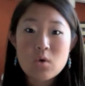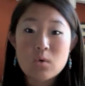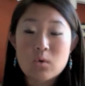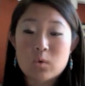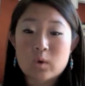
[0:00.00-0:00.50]

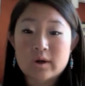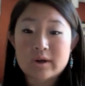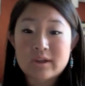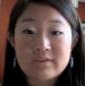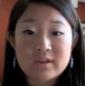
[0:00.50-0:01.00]
or
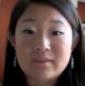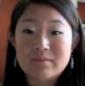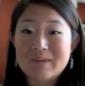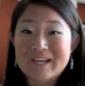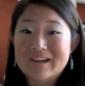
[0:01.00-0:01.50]

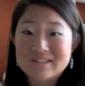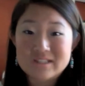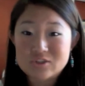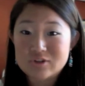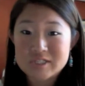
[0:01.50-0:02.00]
even my
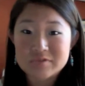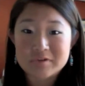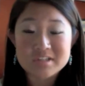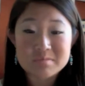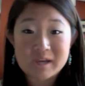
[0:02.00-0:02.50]
cousin is
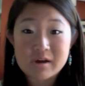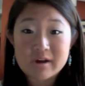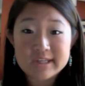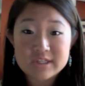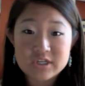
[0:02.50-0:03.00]
transferring to my
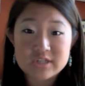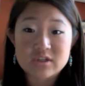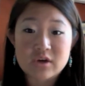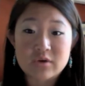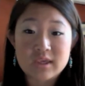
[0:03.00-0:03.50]
college, and
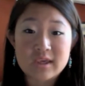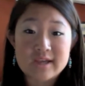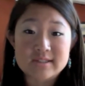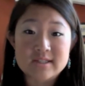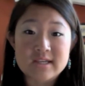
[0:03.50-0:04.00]
so he
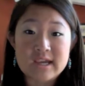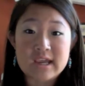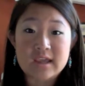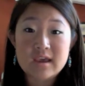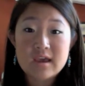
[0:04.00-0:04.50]
has to
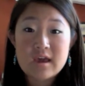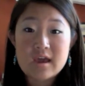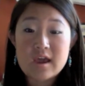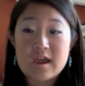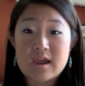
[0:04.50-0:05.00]
take
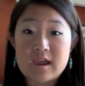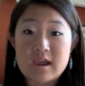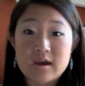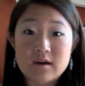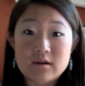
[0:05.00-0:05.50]

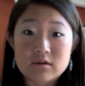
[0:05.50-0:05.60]
a